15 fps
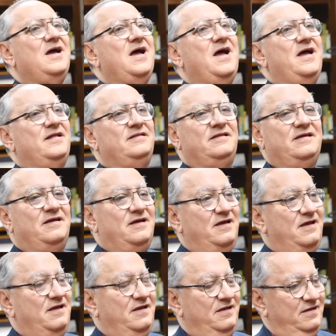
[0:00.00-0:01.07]
and
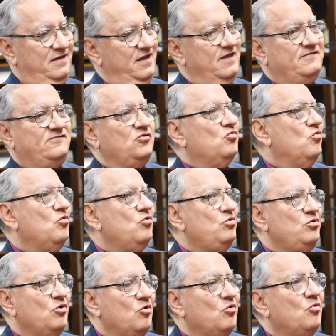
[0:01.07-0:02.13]
as you all
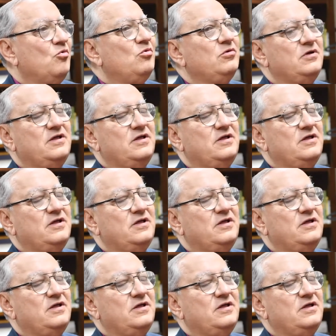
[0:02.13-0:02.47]
know,